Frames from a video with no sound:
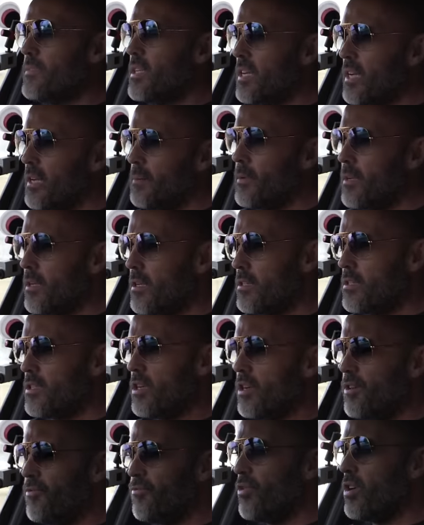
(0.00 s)
and I'm going to
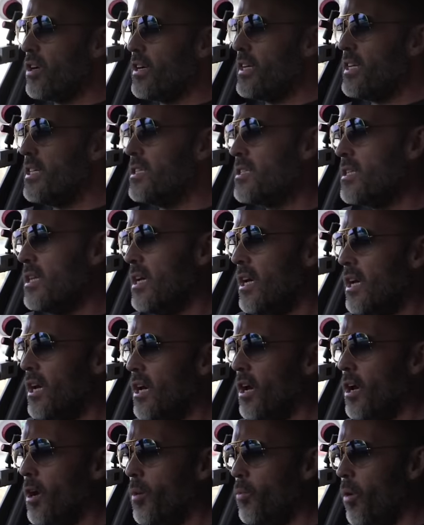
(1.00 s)
turn right.
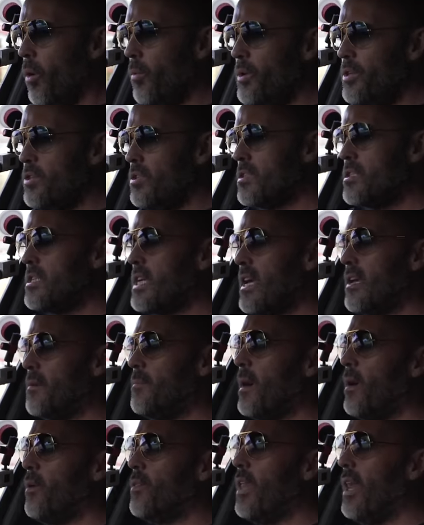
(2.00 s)
And what we just said
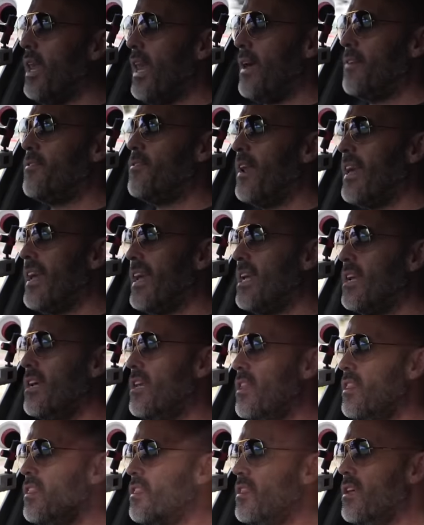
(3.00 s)
about the left lane
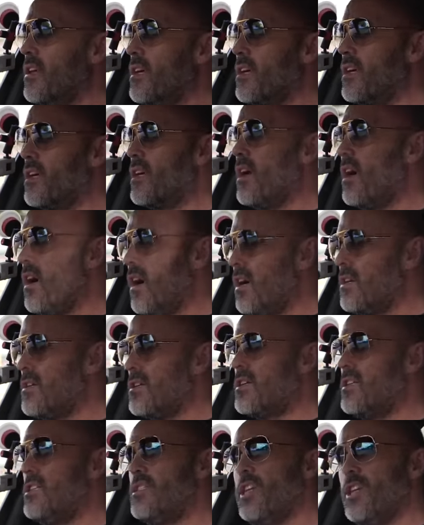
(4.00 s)
that can't
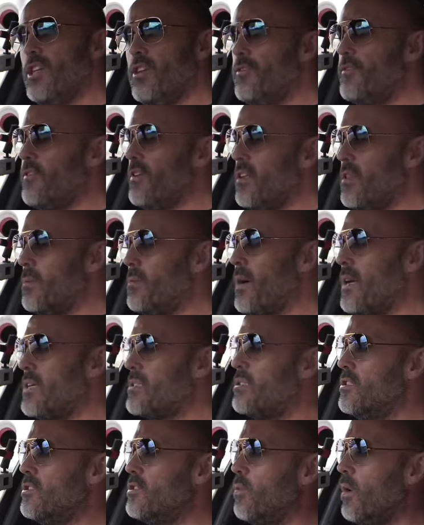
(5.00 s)
continue further
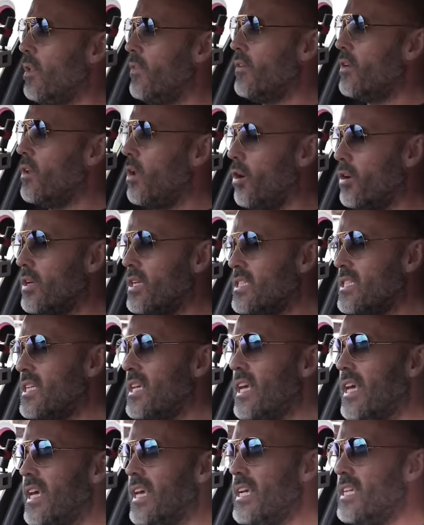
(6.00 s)
past than 12 o'clock is
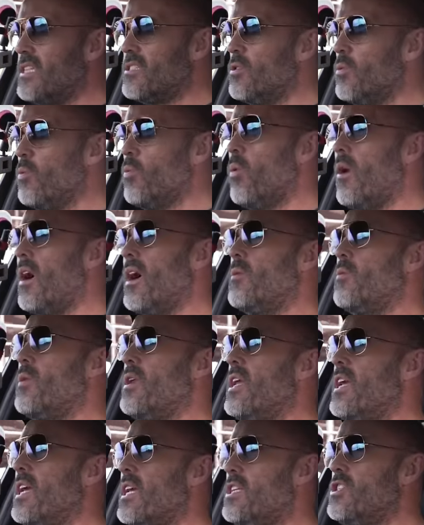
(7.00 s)
key to why we
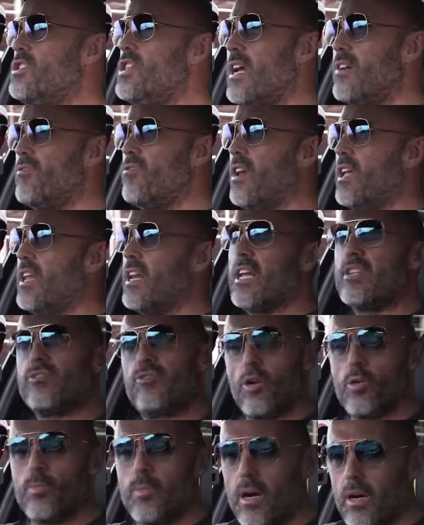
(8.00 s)
need generally, unless
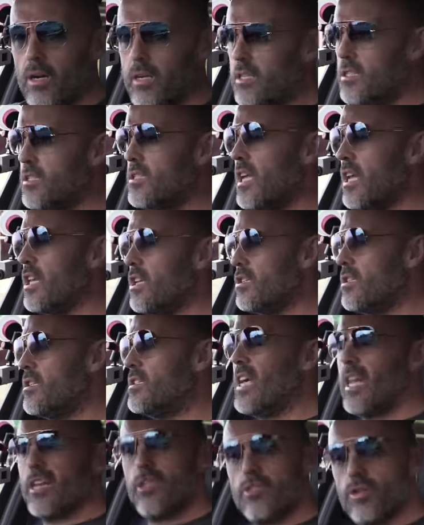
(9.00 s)
road markings tell, you,
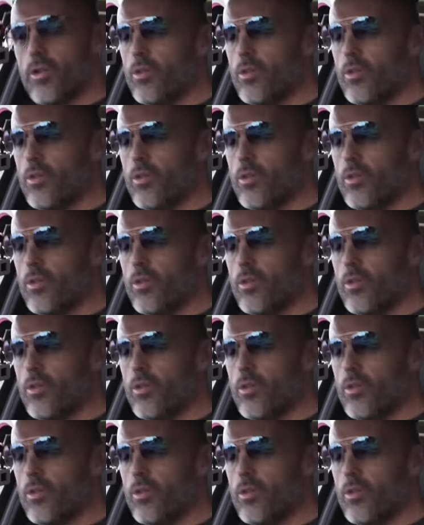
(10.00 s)
tell us